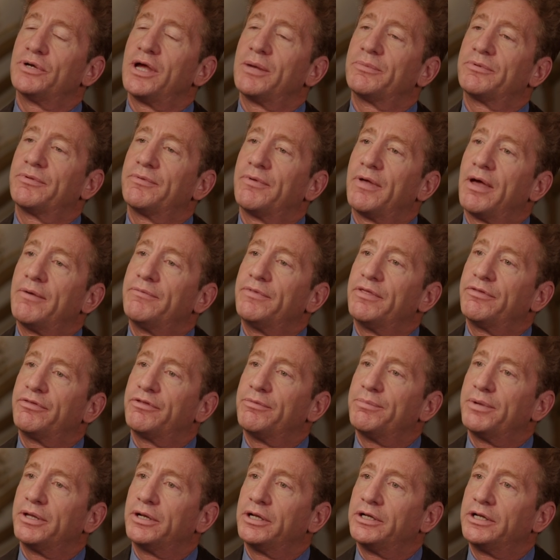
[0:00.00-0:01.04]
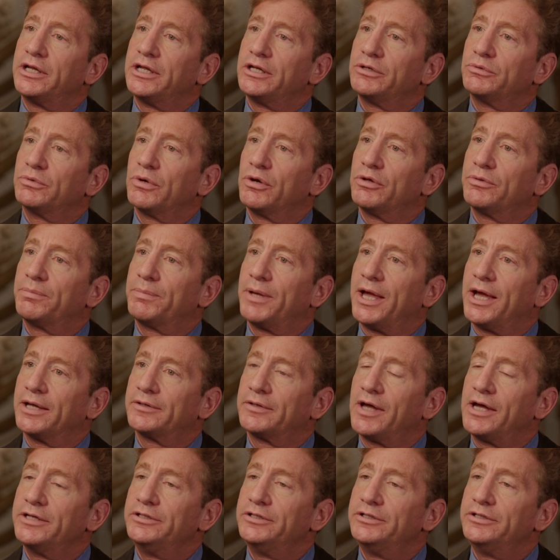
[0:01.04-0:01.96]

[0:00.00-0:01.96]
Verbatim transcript: perhaps of the Stability and Growth Pact.